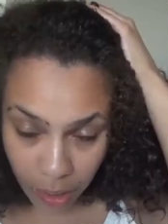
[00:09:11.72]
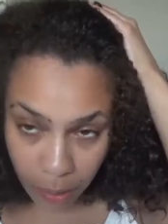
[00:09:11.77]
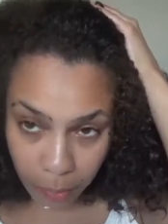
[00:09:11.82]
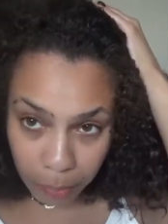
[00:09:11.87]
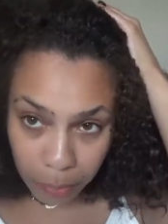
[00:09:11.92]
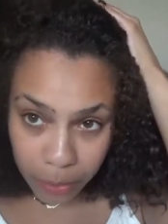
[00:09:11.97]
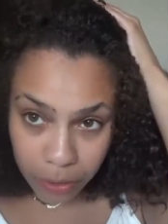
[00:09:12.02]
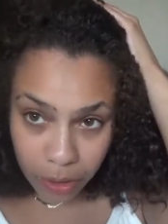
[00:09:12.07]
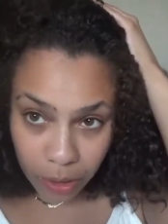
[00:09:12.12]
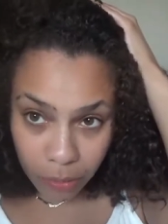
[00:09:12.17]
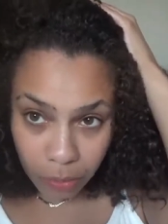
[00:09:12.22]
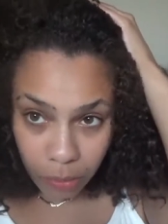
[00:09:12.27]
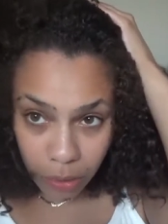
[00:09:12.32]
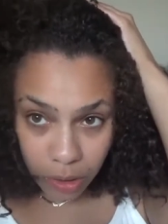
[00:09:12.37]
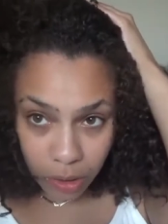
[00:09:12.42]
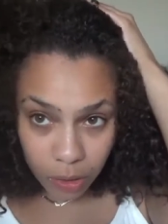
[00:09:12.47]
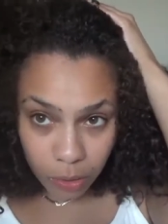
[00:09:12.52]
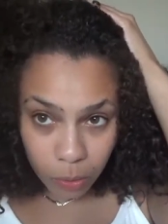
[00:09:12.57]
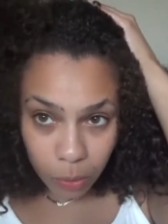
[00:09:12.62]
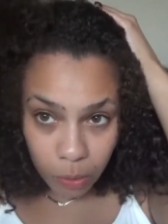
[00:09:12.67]
But they're
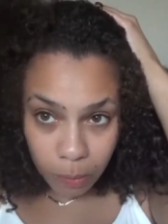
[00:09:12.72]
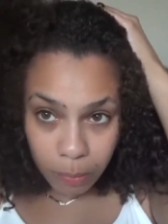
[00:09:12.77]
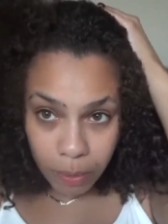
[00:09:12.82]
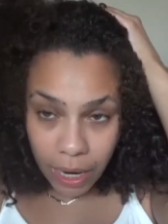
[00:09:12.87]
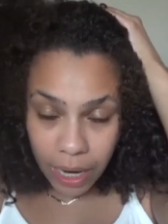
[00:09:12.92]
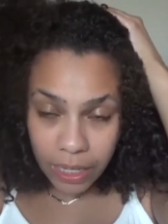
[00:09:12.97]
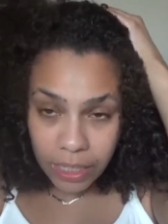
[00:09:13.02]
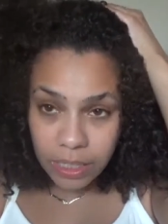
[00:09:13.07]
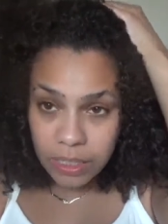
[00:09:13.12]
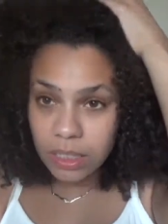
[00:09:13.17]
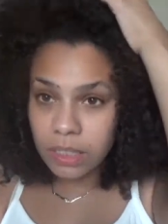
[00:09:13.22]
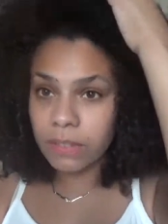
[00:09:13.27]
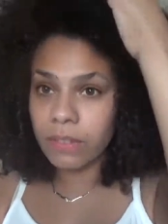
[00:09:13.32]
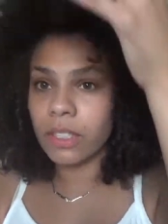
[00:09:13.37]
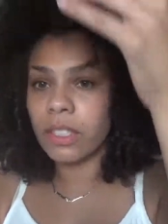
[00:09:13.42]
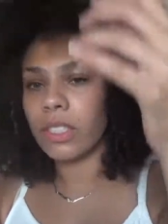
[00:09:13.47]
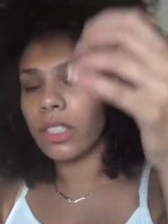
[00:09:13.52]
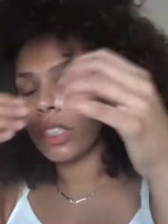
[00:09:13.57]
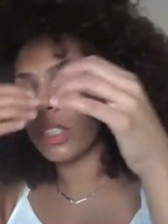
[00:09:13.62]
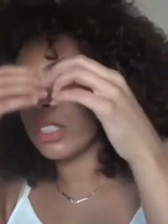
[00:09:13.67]
really cool products if
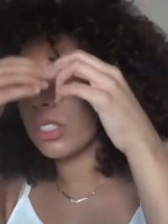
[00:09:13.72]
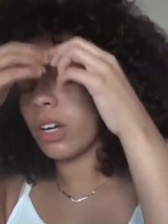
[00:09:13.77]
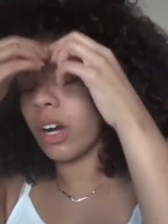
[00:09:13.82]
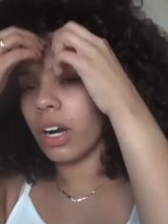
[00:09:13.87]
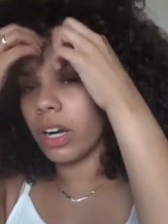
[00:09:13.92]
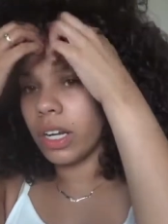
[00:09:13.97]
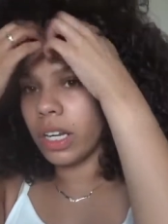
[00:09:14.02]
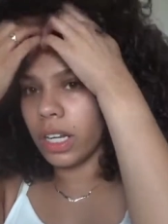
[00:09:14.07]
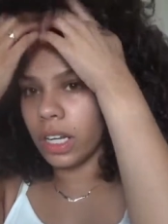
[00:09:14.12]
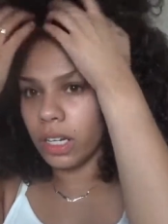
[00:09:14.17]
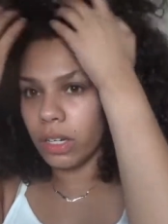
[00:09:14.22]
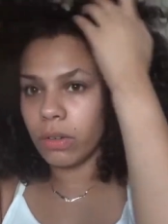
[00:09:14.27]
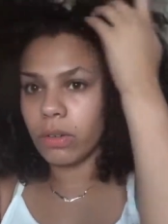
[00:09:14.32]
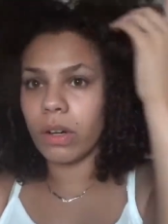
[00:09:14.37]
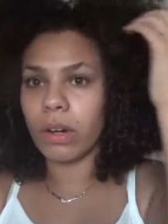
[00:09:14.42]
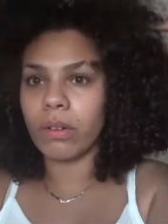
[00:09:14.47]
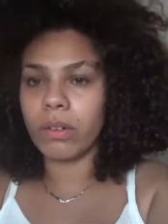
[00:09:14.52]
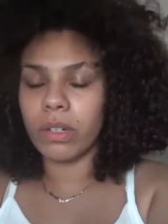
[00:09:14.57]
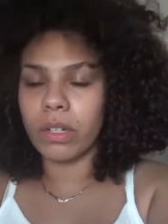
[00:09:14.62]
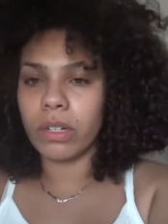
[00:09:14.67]
you're just starting and you
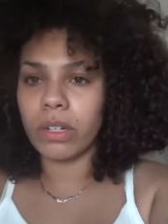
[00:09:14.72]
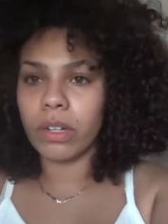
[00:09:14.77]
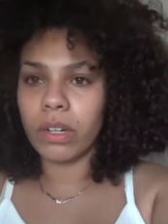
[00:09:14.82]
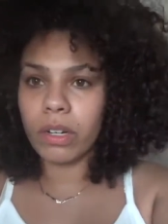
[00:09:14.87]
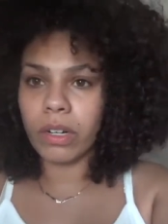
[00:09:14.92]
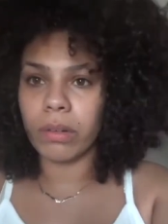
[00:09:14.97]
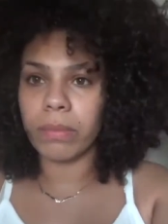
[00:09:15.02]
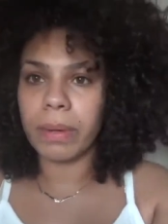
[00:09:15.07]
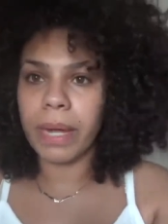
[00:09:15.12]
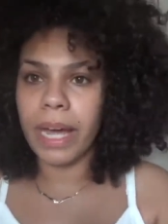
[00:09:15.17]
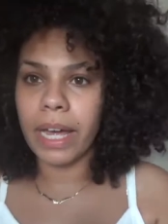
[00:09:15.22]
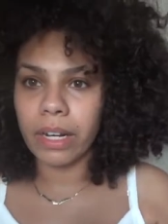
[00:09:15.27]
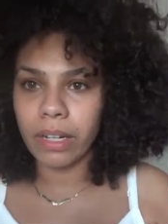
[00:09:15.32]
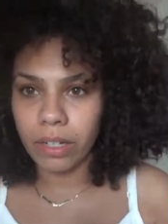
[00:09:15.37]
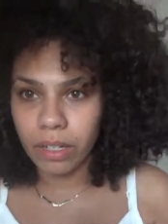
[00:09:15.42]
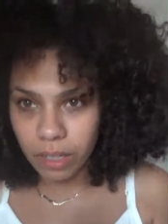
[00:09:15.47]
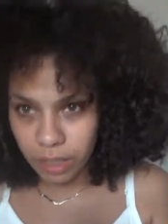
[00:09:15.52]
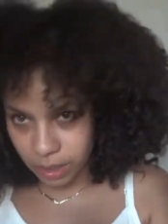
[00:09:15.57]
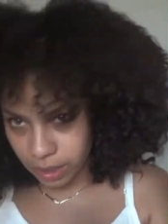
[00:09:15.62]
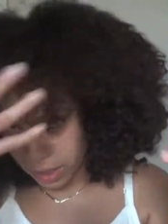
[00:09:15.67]
don't know your curl
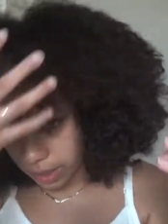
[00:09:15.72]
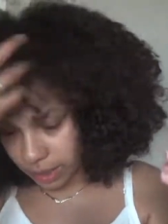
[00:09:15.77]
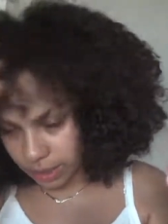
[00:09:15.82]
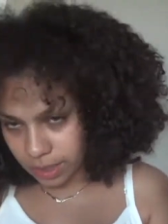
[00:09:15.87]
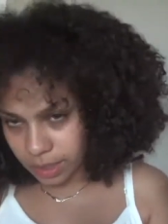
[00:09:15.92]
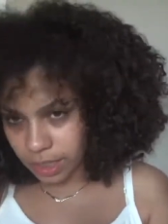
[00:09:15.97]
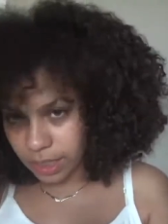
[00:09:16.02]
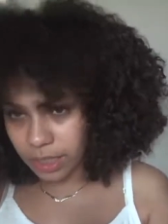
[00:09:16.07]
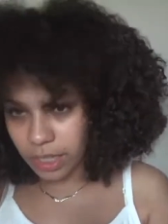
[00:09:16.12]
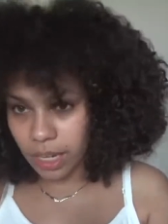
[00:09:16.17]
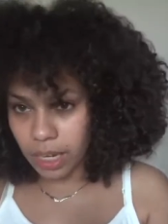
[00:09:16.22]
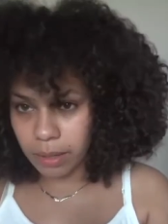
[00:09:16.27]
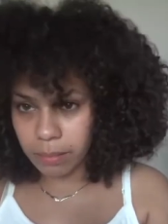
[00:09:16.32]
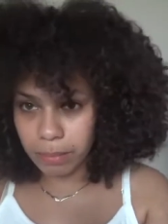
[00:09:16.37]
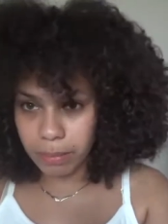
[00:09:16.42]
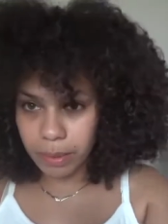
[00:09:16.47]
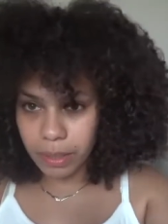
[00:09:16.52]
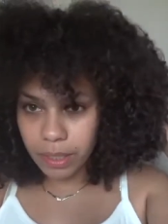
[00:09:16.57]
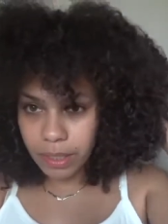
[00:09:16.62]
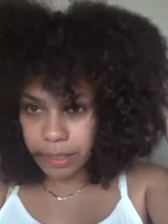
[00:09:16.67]
pattern and things like that.
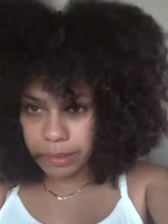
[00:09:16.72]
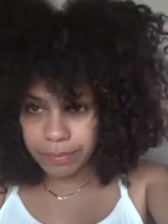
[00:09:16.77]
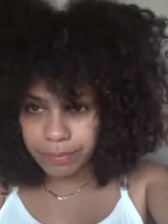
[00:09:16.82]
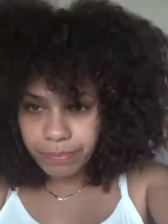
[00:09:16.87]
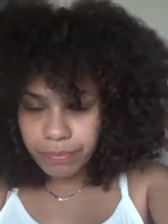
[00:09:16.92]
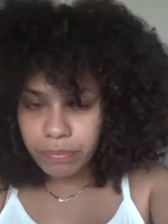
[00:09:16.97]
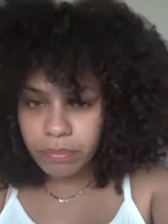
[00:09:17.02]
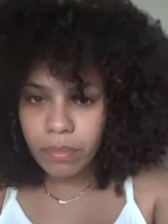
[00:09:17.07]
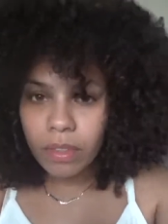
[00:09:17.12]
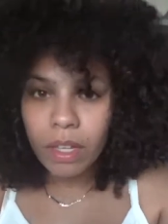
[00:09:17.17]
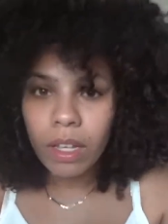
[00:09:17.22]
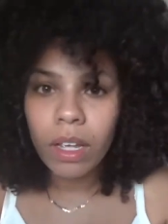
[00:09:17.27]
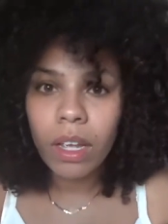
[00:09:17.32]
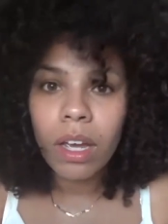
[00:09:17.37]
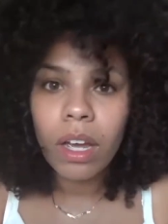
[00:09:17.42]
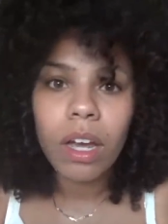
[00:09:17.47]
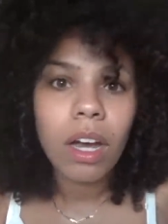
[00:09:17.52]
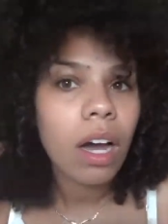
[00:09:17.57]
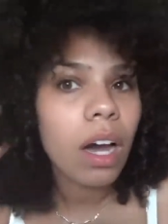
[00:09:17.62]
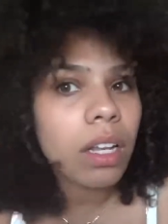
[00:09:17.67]
But
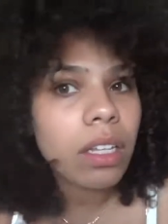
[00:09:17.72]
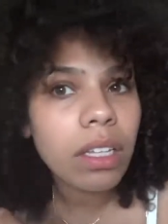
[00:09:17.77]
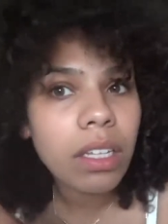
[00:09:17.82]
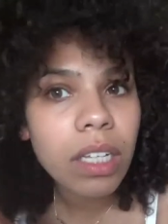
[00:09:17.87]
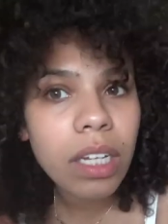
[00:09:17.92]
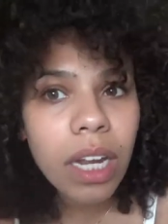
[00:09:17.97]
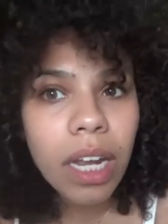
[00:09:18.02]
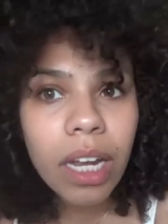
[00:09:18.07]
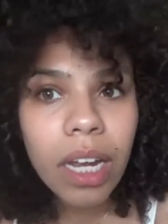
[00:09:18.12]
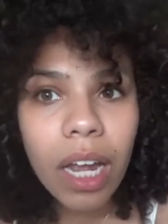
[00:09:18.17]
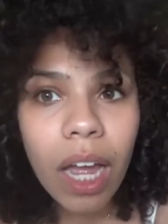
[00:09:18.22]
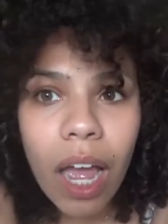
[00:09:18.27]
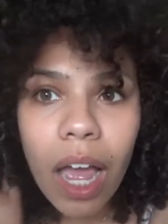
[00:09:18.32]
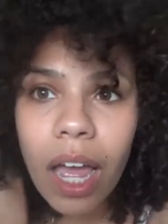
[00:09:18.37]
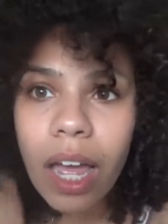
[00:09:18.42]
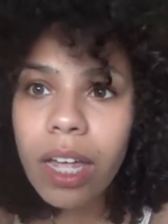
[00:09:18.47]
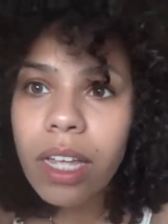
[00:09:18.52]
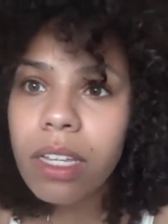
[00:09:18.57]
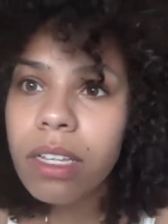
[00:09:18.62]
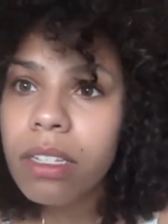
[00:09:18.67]
other than that,
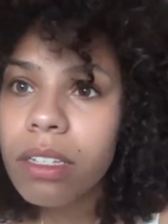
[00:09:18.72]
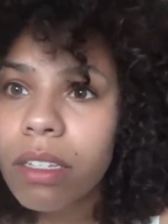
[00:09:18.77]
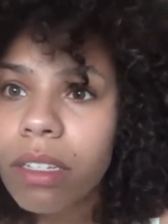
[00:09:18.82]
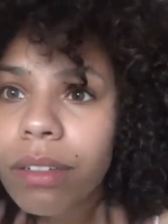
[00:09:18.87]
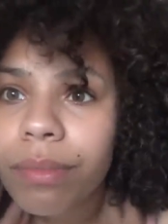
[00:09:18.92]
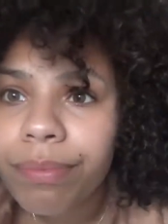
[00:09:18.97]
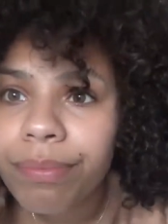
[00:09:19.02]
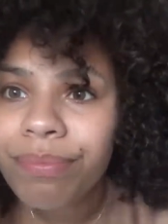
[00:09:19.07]
guys,